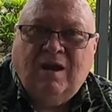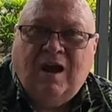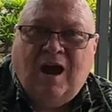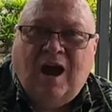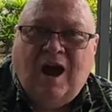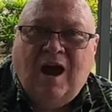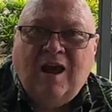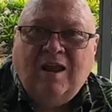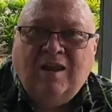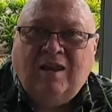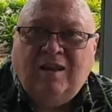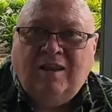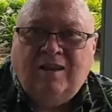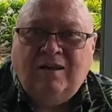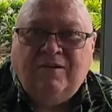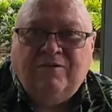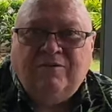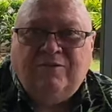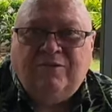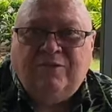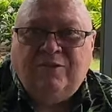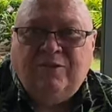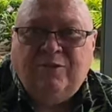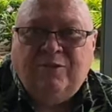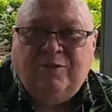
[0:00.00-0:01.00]
I lived
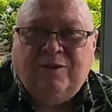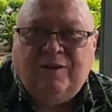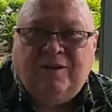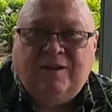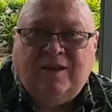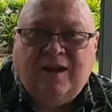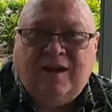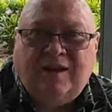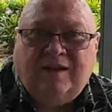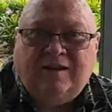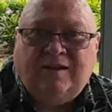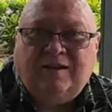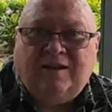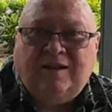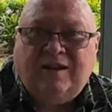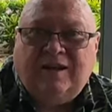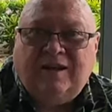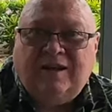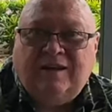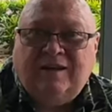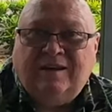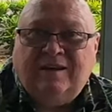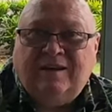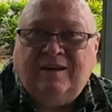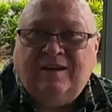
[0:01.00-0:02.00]
through
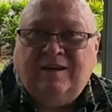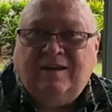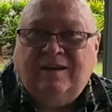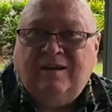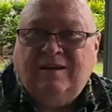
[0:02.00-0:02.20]
the